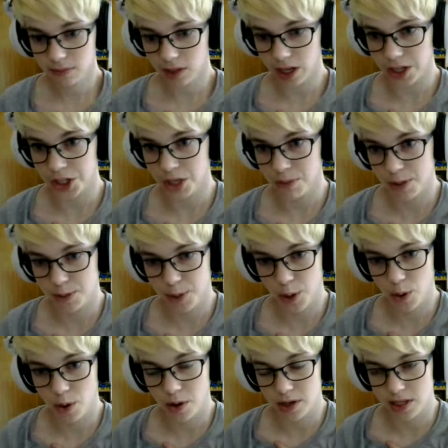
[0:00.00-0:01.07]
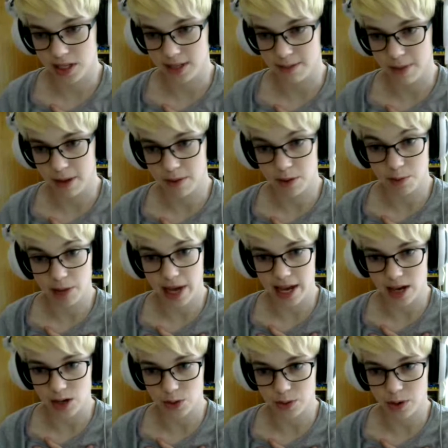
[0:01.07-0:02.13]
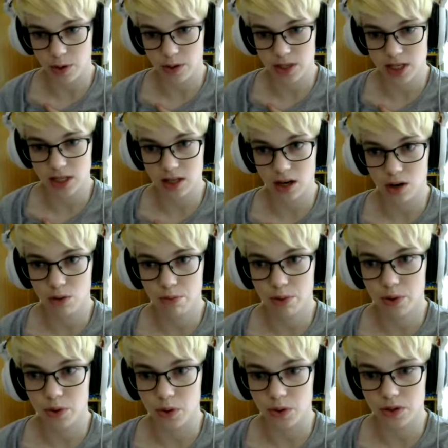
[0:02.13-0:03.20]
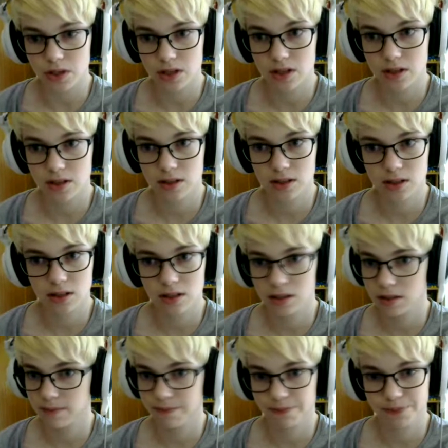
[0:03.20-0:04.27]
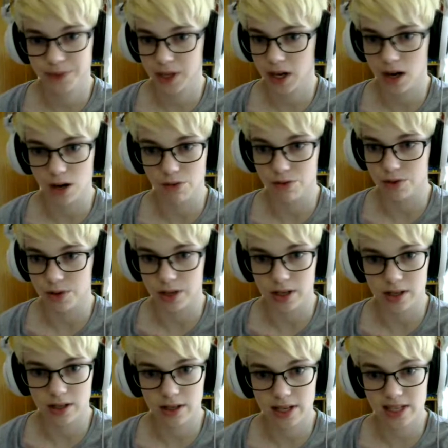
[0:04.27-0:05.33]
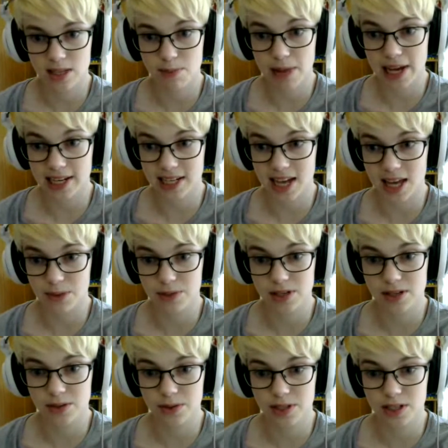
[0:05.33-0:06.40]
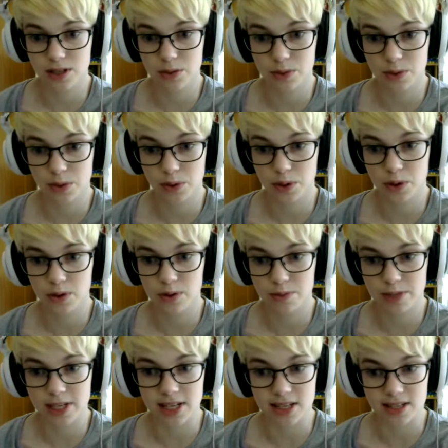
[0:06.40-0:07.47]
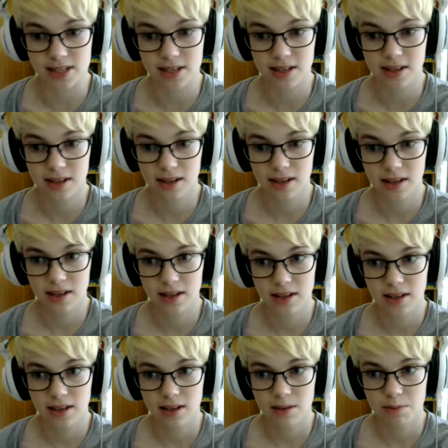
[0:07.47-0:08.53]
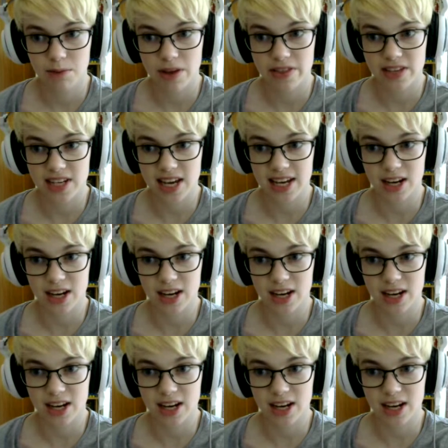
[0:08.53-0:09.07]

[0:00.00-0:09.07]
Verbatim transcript: A ship has been quarantined. It may be the plague. Should we quarantine the whole port? Can't afford it. It's the Black Death. We don't know what to do with all the corpses. Burn the dead,